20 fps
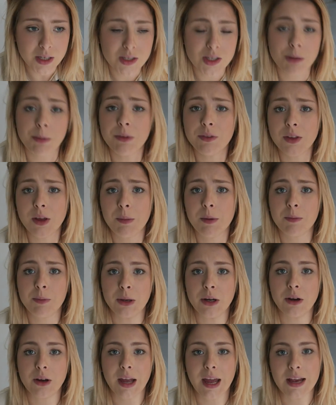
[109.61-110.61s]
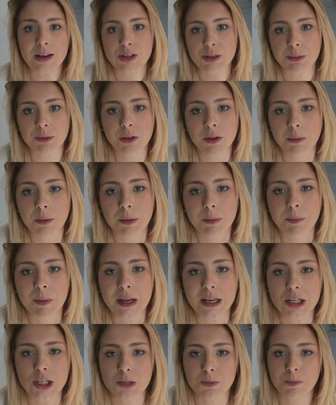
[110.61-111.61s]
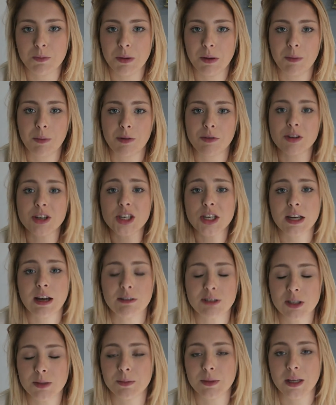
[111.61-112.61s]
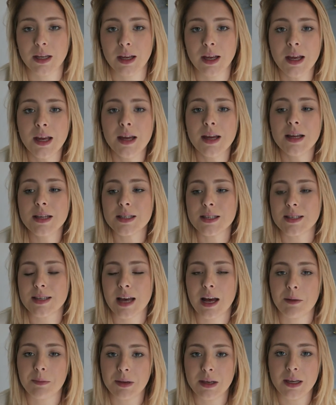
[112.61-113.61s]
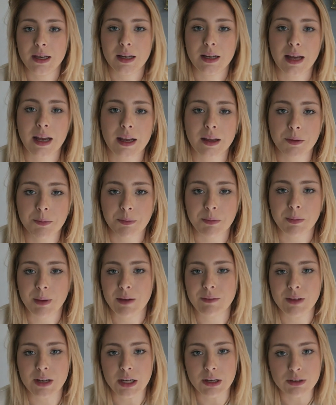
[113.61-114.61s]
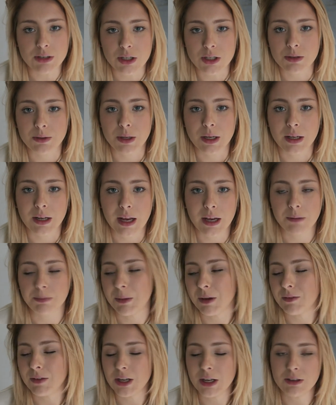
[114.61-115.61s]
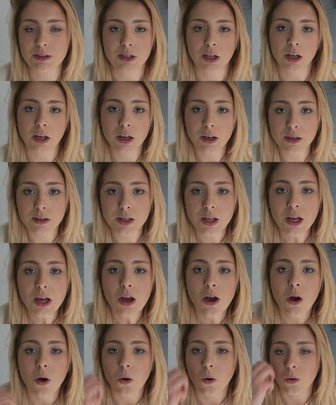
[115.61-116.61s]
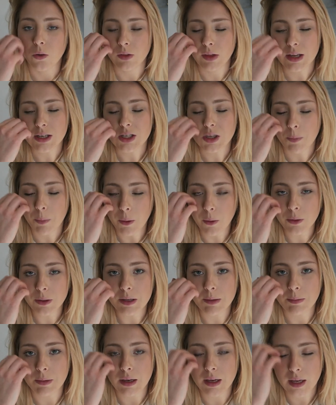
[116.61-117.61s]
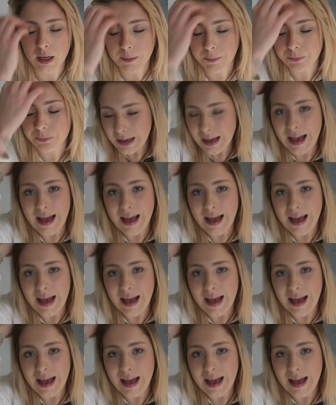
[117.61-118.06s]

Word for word: some of them have been okay, some of them have been just people reaching out to me to tell me like my videos are doing, like my videos are good or they're supporting me.